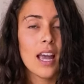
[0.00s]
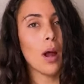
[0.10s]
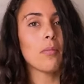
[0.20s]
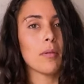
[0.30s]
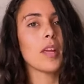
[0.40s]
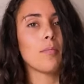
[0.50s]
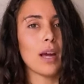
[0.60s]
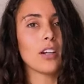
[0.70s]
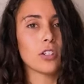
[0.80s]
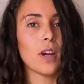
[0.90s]
Probably
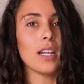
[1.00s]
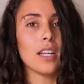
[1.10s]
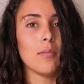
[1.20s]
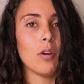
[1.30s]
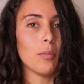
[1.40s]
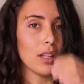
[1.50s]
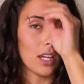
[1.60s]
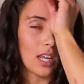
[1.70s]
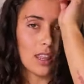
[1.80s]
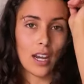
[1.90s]
better trained in
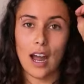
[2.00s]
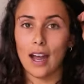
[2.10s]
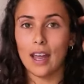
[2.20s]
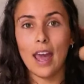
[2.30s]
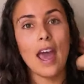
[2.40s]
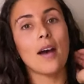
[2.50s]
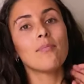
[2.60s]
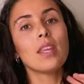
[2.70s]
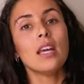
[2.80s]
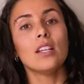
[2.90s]
mobility than I am,
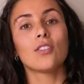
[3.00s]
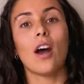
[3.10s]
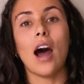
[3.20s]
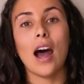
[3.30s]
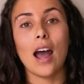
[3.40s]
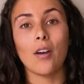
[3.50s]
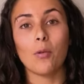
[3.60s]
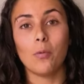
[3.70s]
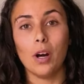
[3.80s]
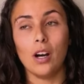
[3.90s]
so I
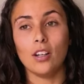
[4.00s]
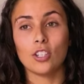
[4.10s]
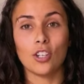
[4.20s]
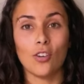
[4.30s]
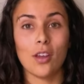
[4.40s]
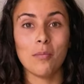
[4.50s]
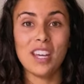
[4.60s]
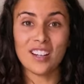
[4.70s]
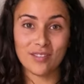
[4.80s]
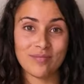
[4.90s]
will show them here.